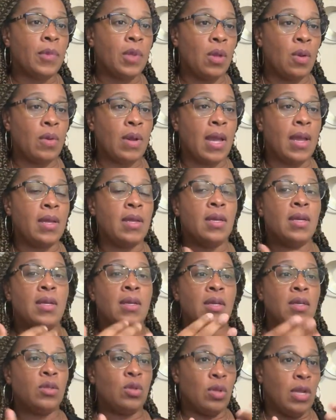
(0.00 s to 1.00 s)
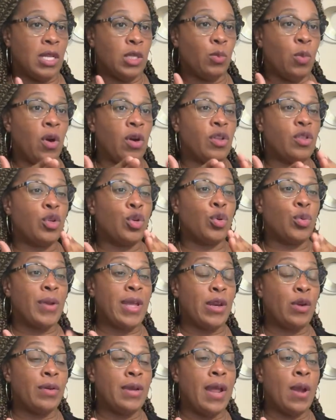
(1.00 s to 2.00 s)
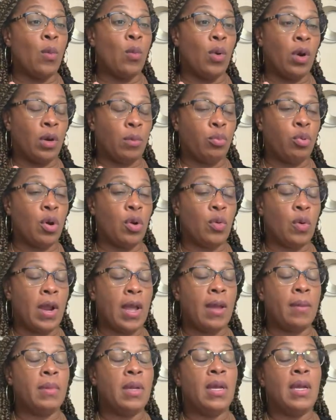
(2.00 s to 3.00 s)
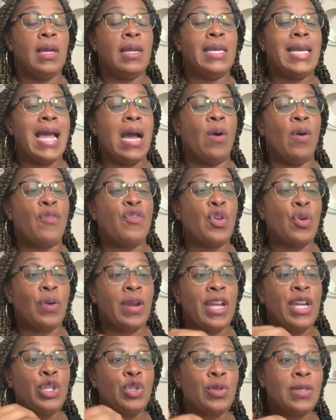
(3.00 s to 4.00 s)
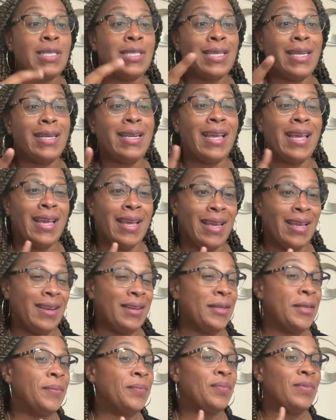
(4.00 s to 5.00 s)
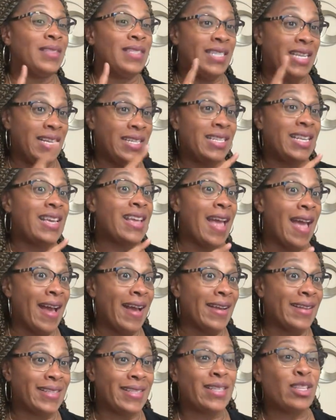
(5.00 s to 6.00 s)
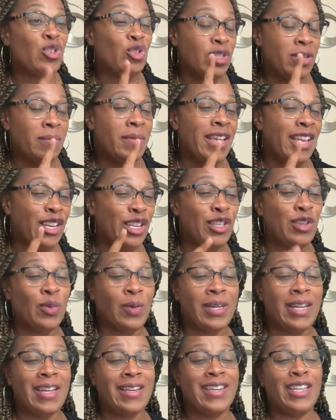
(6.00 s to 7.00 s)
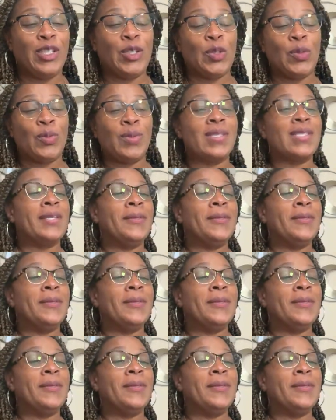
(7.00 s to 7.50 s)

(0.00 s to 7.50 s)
Okay, so that's part of the Creator Network program. Now, if you're interested in TTS, you see me doing the initials.